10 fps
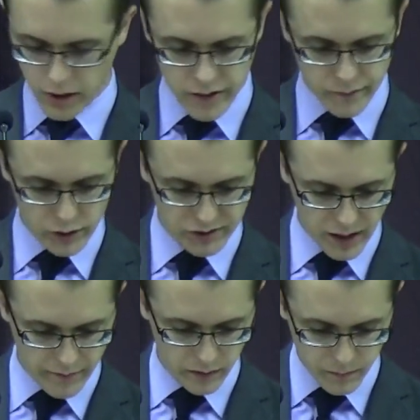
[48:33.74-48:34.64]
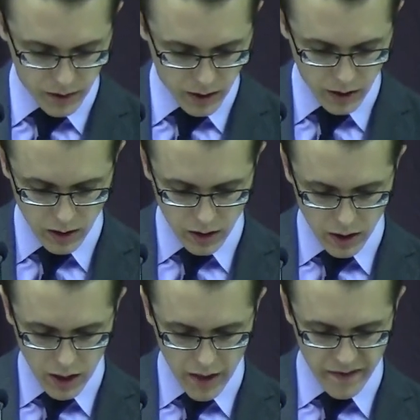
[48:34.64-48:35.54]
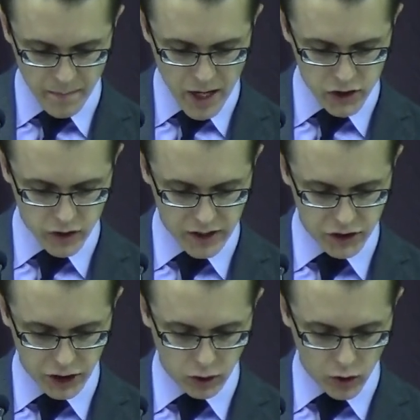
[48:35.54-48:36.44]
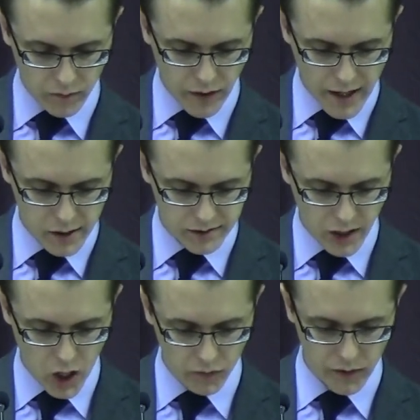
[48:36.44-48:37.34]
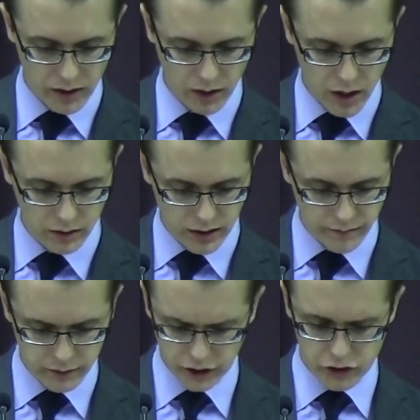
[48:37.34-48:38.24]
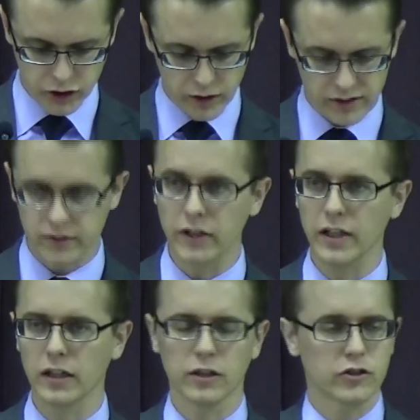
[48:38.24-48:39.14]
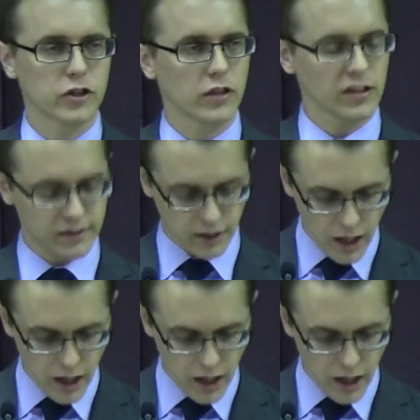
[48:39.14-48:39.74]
In verse seven, in the measure that she glorified herself and lived luxuriously, a luxurious